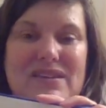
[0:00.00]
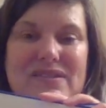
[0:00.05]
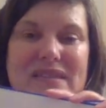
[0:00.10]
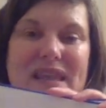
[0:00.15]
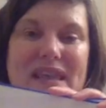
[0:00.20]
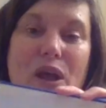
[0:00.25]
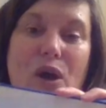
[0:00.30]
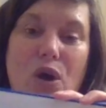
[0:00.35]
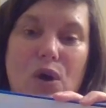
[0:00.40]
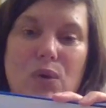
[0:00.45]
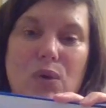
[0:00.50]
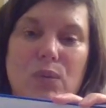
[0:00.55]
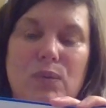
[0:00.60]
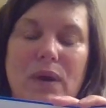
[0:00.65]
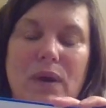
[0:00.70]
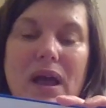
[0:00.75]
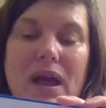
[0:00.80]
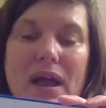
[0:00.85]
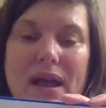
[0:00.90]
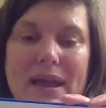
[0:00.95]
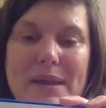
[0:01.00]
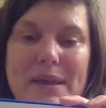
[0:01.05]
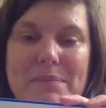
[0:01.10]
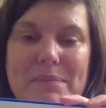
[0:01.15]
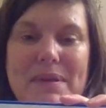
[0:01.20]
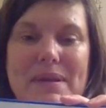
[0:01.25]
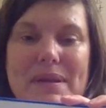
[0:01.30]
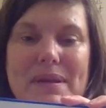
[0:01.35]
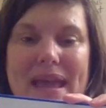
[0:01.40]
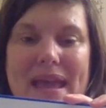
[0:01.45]
They all
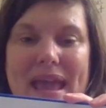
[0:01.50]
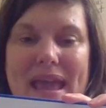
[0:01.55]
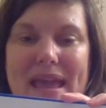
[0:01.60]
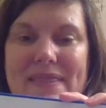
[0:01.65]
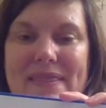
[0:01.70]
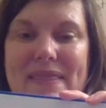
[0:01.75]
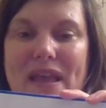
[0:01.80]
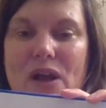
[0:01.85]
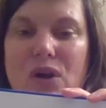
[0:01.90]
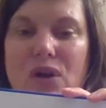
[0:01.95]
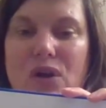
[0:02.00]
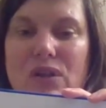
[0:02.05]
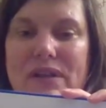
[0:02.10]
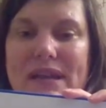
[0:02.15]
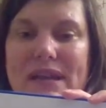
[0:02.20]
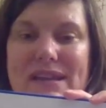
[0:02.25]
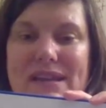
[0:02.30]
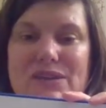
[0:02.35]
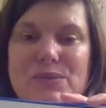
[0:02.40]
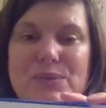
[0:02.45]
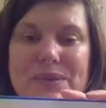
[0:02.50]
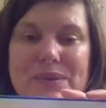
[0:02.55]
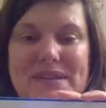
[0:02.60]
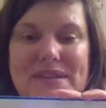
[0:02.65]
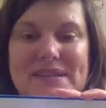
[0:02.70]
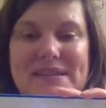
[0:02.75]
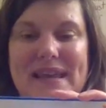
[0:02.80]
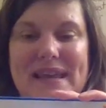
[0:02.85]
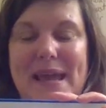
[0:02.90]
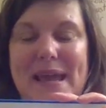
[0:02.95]
rhyme and they all end with the
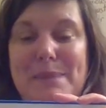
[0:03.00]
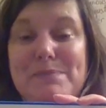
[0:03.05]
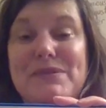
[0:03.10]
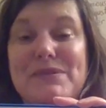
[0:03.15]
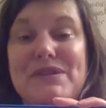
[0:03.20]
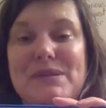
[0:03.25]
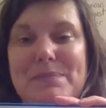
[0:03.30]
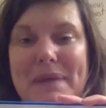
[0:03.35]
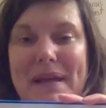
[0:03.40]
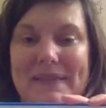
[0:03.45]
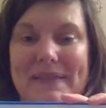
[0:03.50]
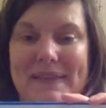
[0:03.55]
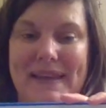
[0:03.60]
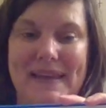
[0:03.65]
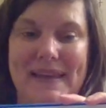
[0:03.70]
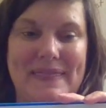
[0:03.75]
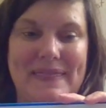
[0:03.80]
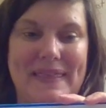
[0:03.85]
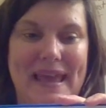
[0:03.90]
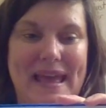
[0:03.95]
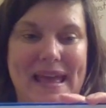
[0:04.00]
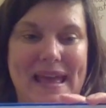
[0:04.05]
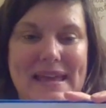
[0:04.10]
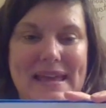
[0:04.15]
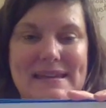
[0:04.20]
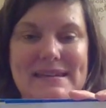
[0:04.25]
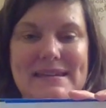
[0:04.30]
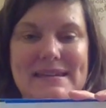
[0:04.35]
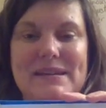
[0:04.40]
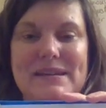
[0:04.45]
same spelling at the
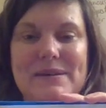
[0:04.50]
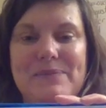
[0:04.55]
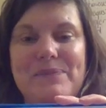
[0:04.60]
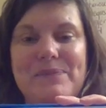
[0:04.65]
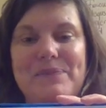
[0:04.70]
end.